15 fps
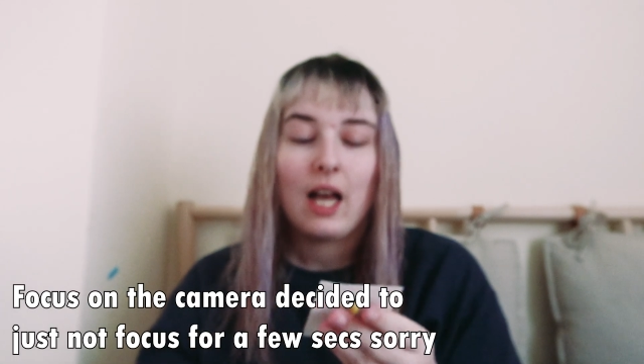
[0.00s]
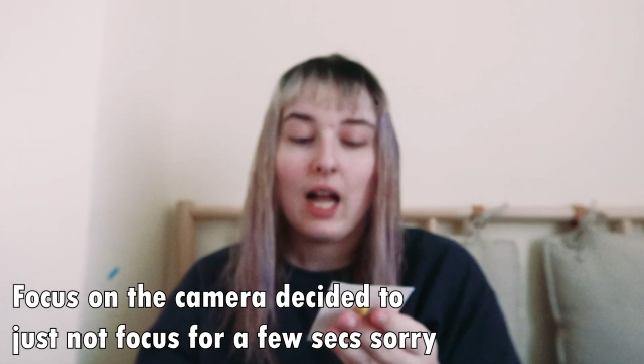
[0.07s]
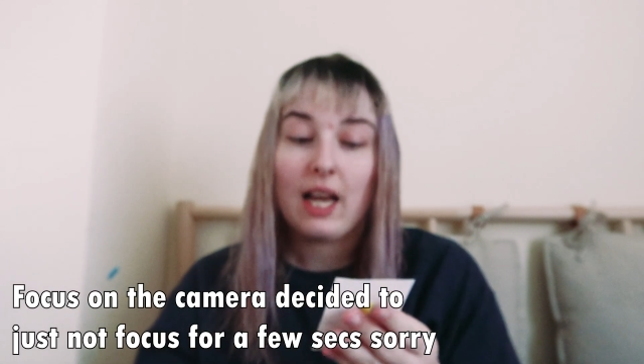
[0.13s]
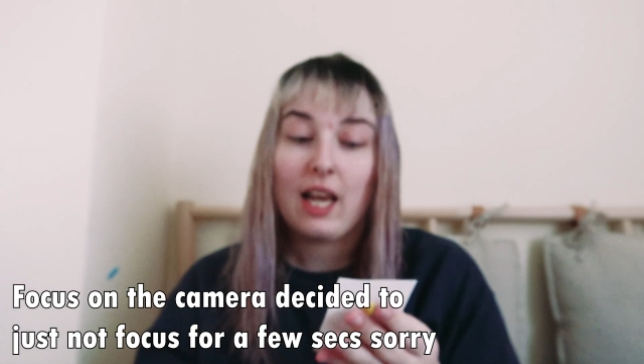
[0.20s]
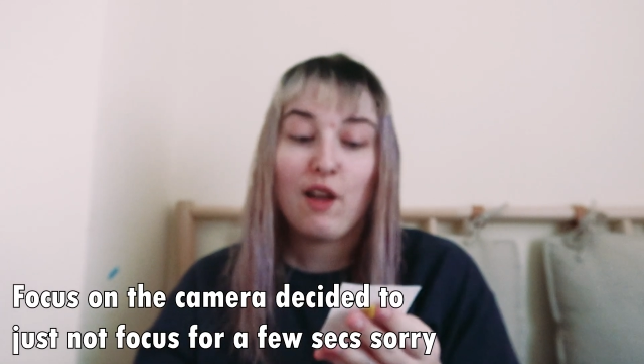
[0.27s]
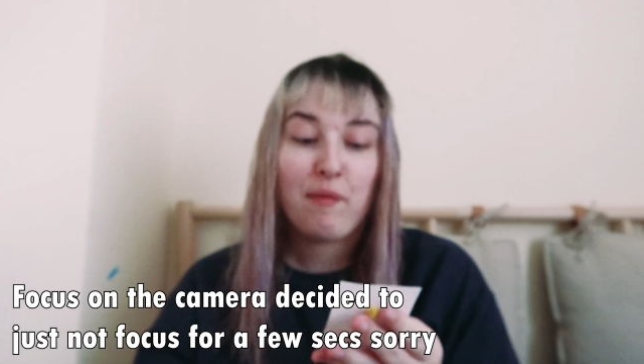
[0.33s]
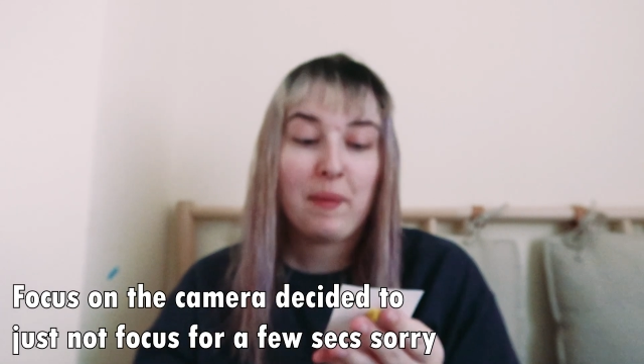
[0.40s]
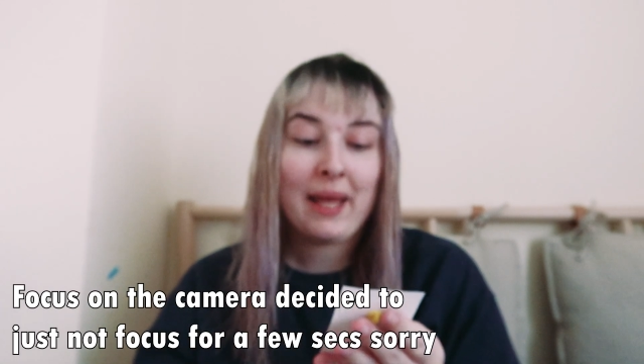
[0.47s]
I
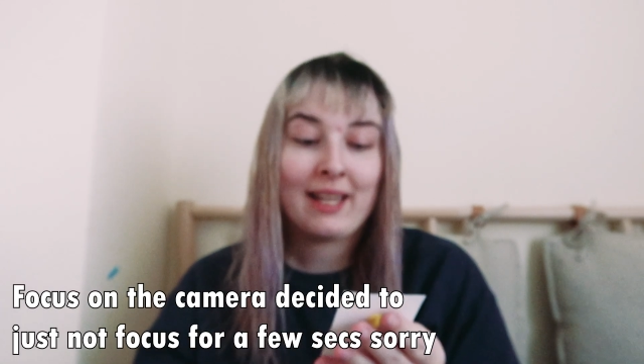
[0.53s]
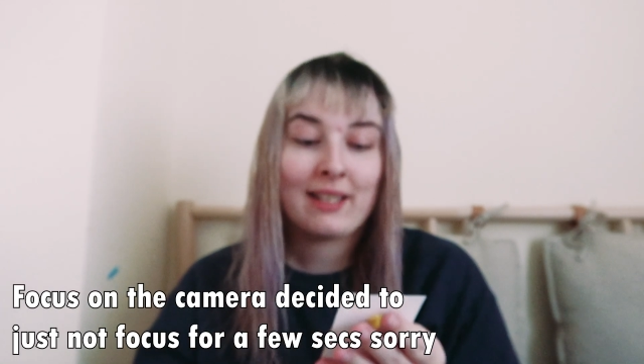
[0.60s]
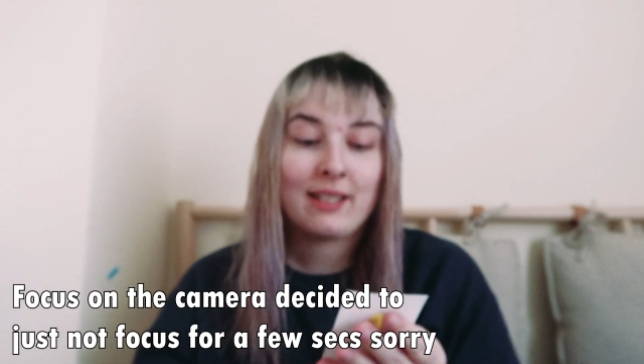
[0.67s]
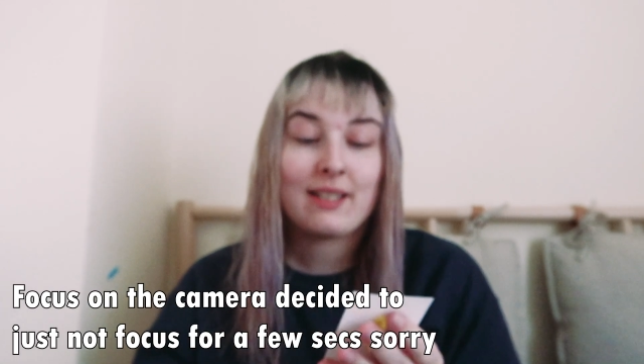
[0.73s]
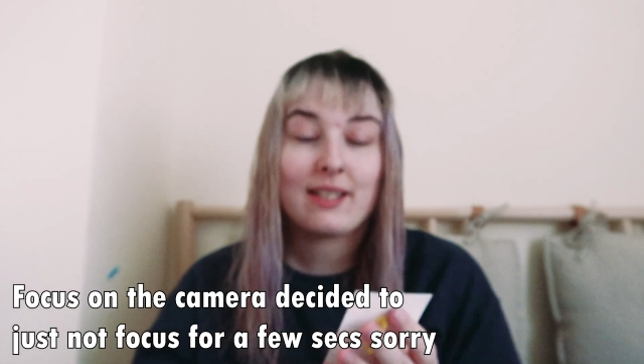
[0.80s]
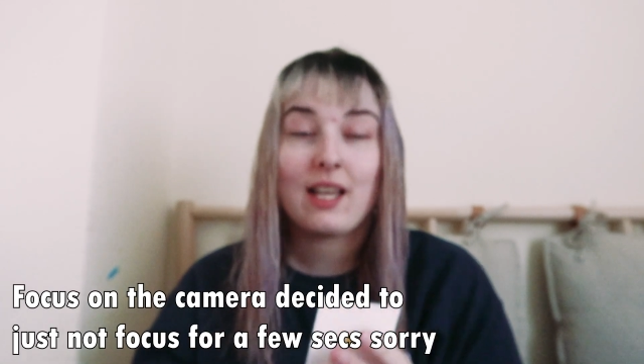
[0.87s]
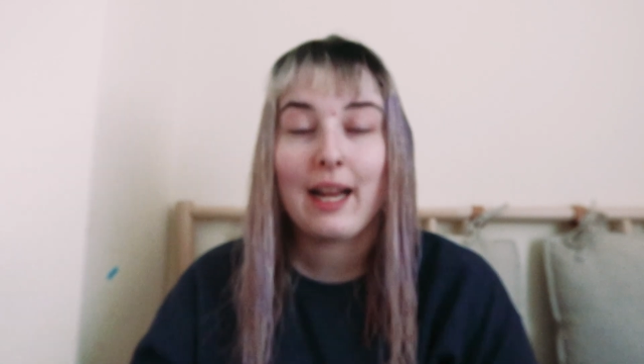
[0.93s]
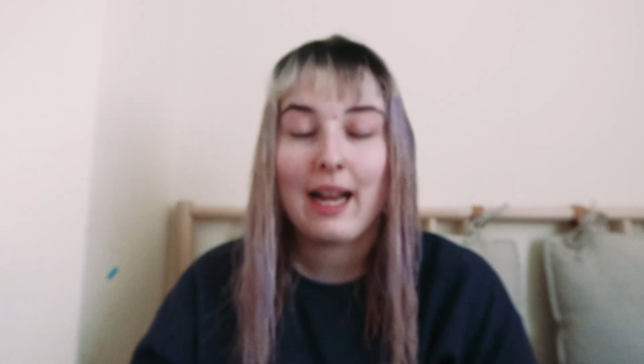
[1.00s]
love
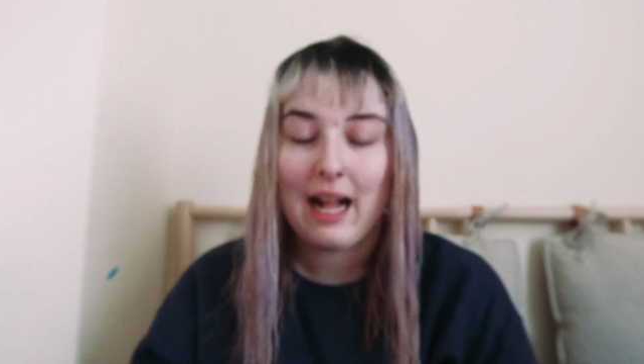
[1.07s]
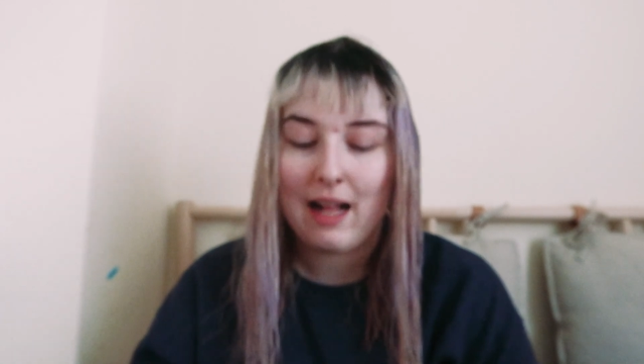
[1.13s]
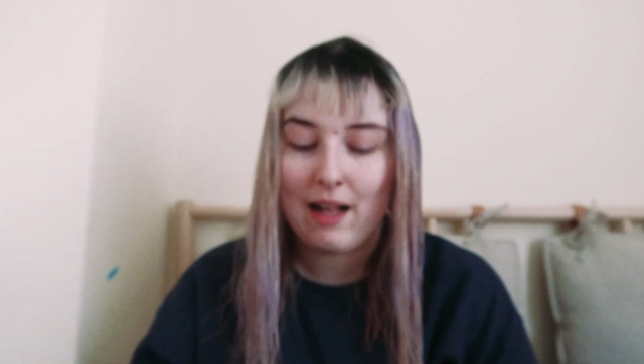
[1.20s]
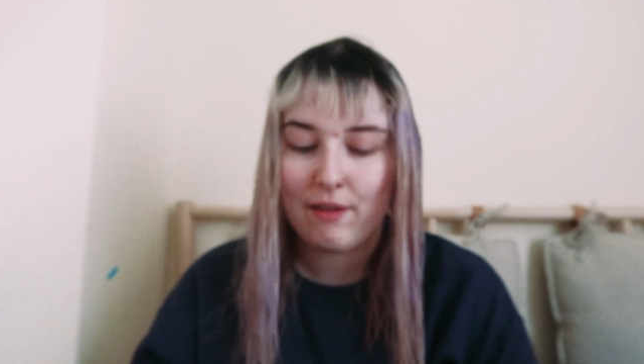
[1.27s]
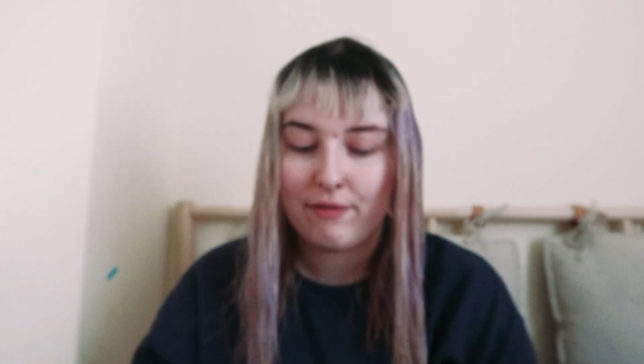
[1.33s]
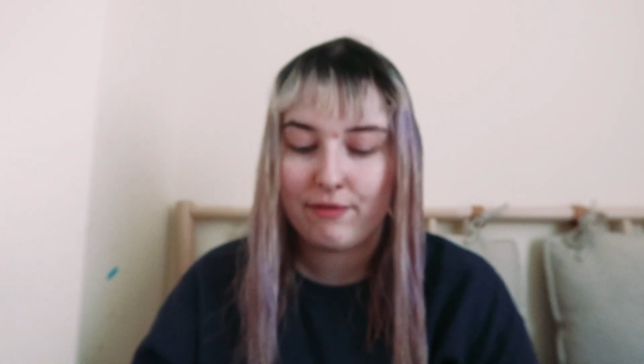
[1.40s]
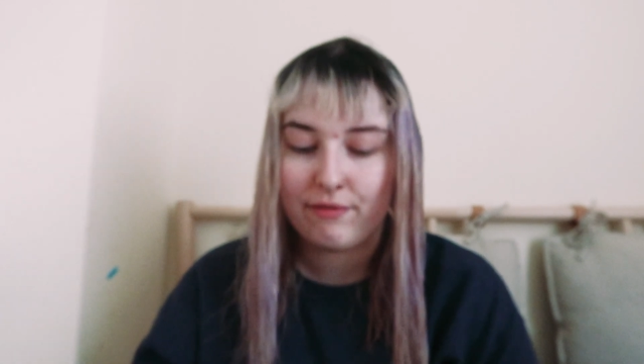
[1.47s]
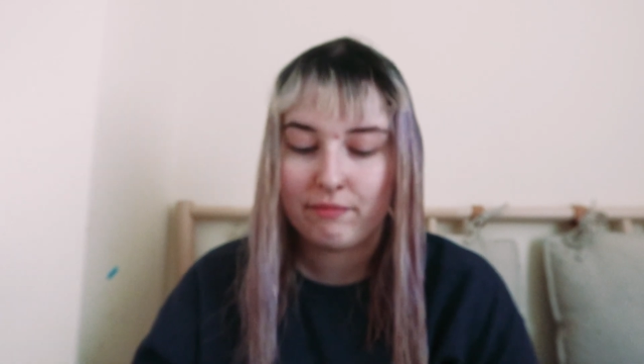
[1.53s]
pins. I
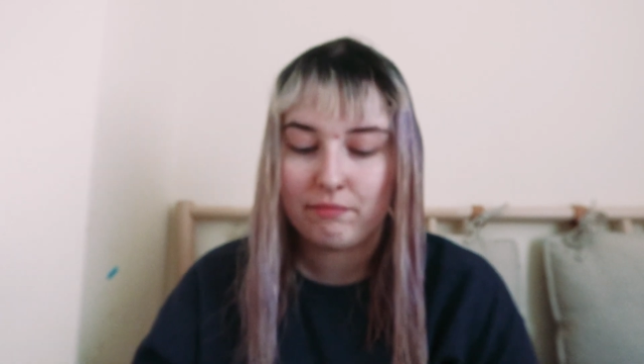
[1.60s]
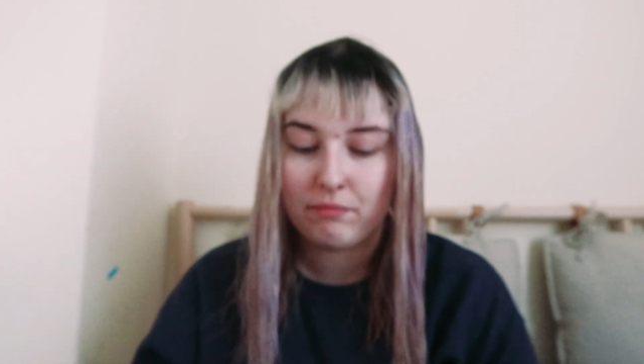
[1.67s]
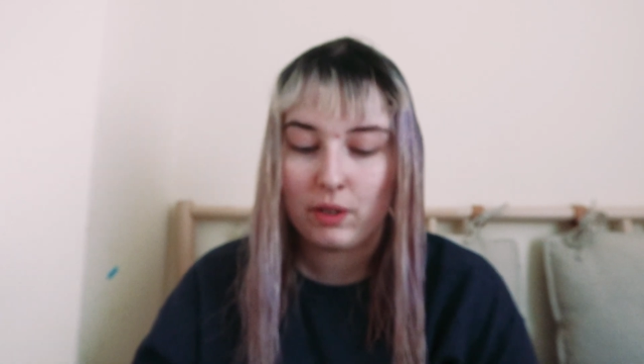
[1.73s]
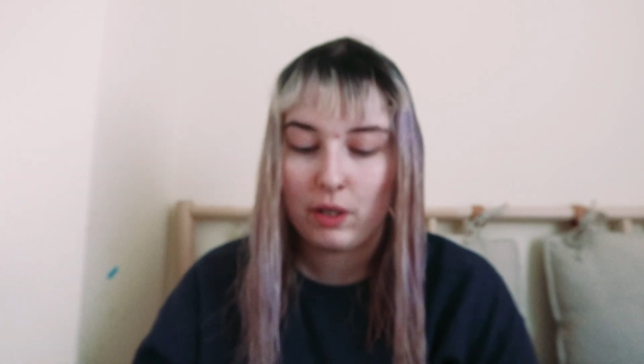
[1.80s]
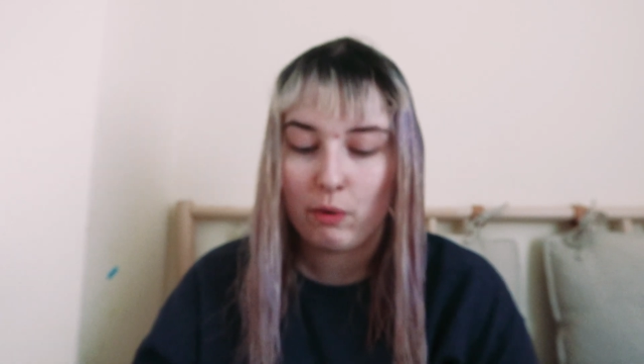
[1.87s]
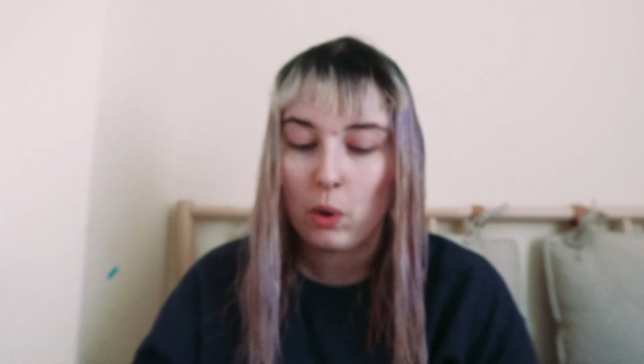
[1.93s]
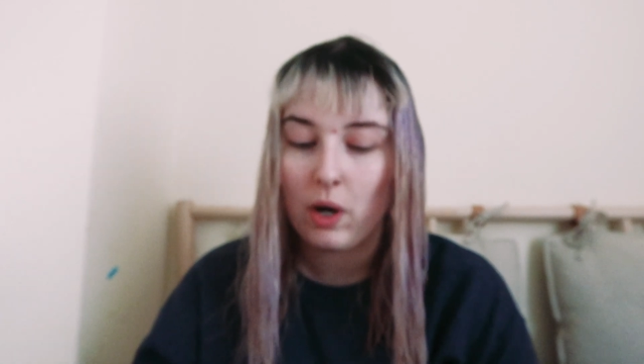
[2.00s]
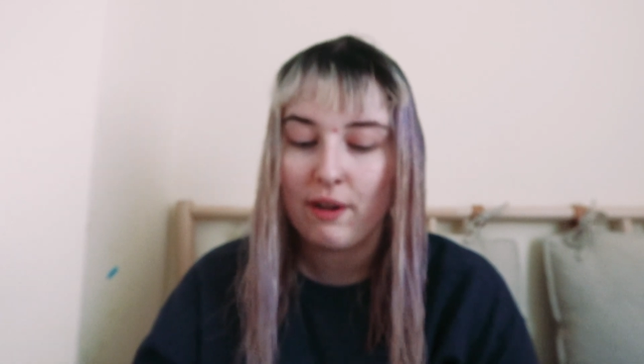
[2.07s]
have
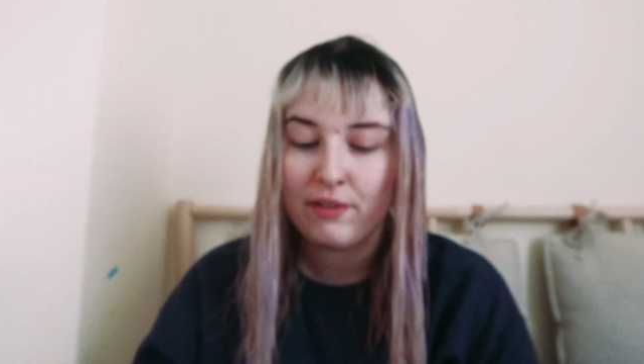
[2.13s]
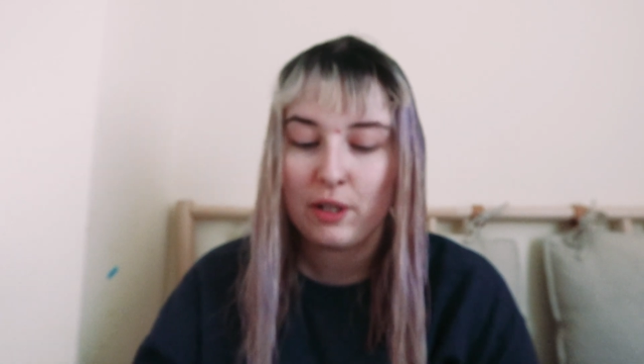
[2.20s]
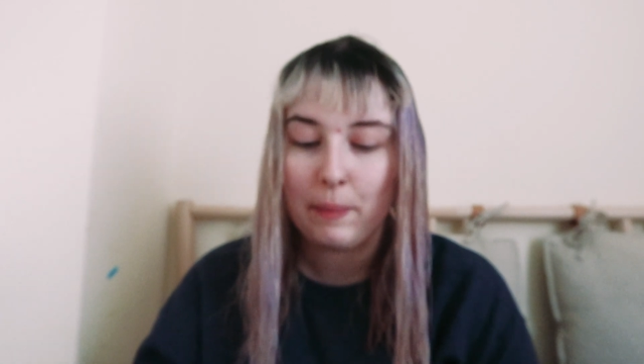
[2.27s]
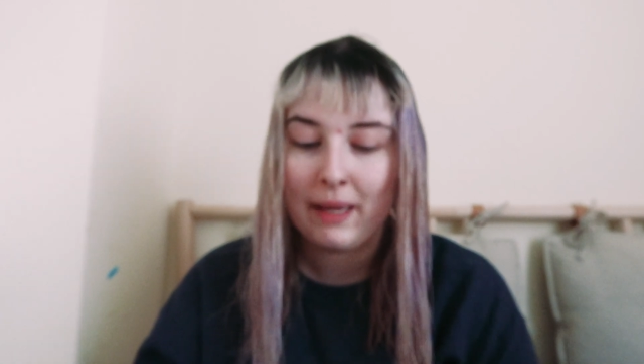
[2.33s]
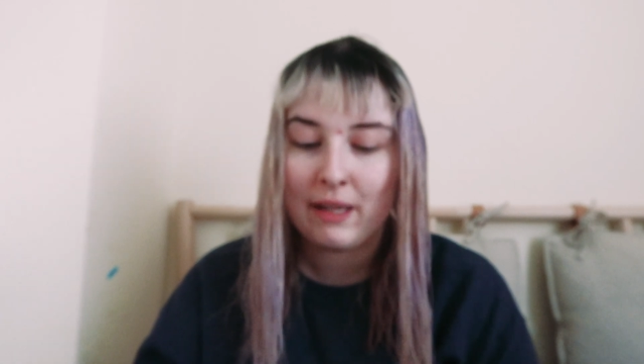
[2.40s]
quite a few